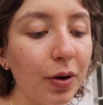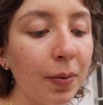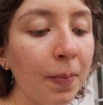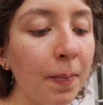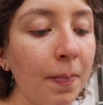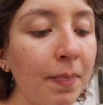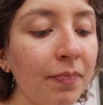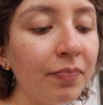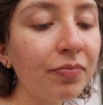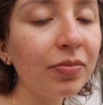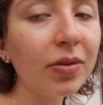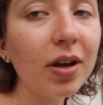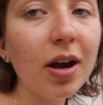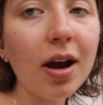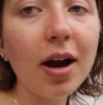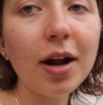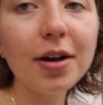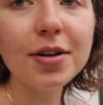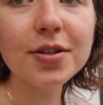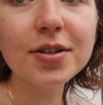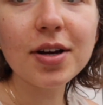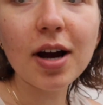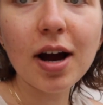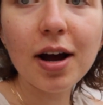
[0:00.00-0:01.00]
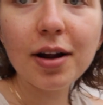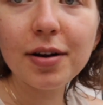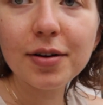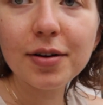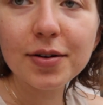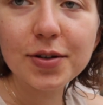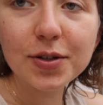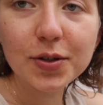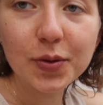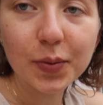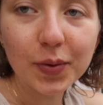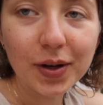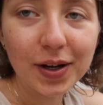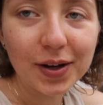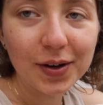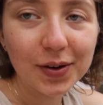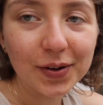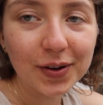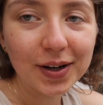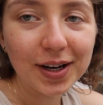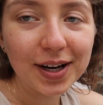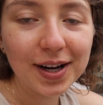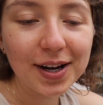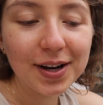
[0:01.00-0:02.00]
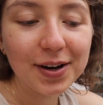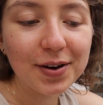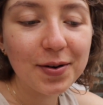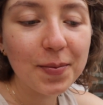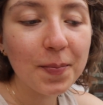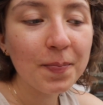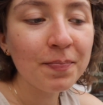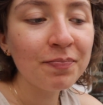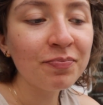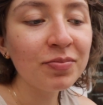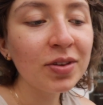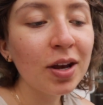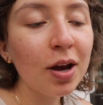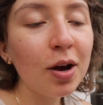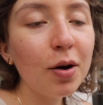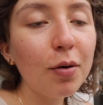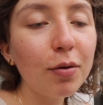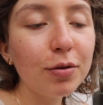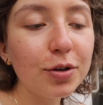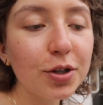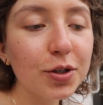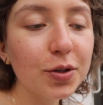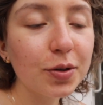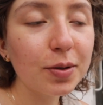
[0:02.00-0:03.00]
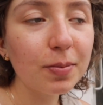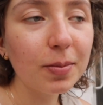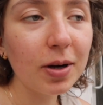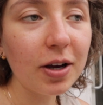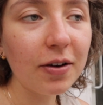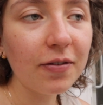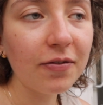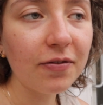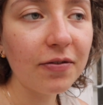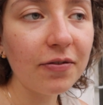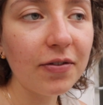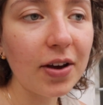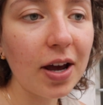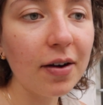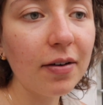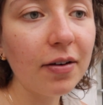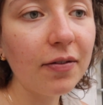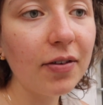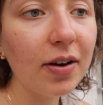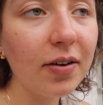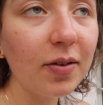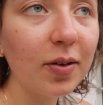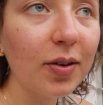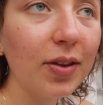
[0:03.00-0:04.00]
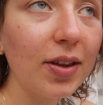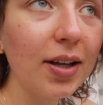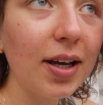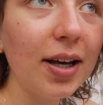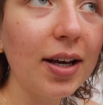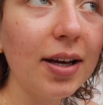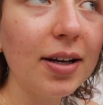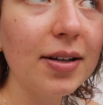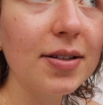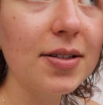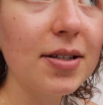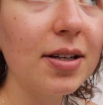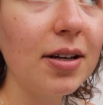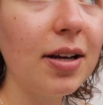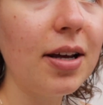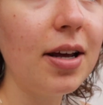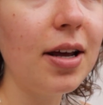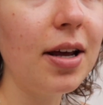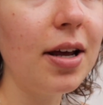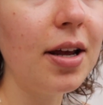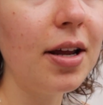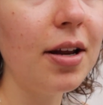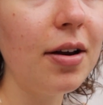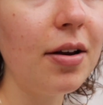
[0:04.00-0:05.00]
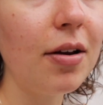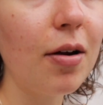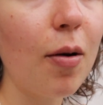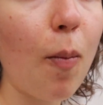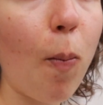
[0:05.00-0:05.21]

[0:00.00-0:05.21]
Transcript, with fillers: I just got Sweetgreen, which is one of my favorite, favorite things in